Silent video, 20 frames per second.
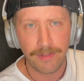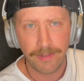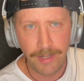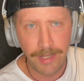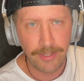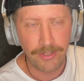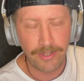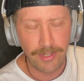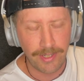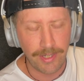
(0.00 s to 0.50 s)

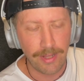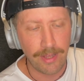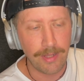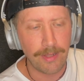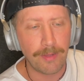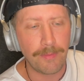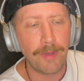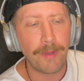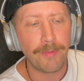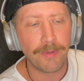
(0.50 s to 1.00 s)
It's just a
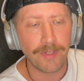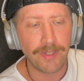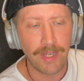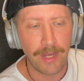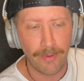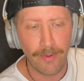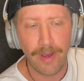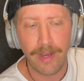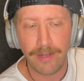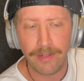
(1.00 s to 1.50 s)
thing people say,
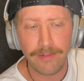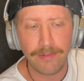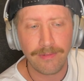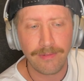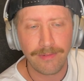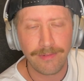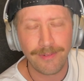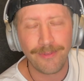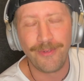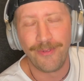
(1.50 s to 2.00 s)
right?
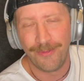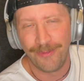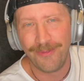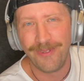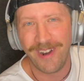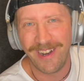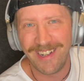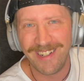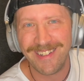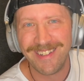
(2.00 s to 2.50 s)

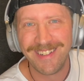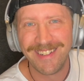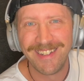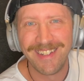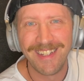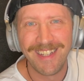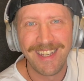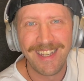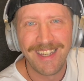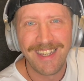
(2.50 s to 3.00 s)
Right.
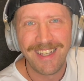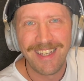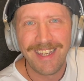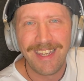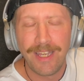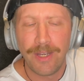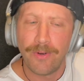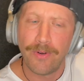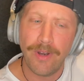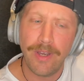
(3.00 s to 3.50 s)

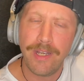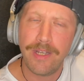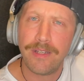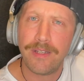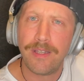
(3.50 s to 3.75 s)
Right?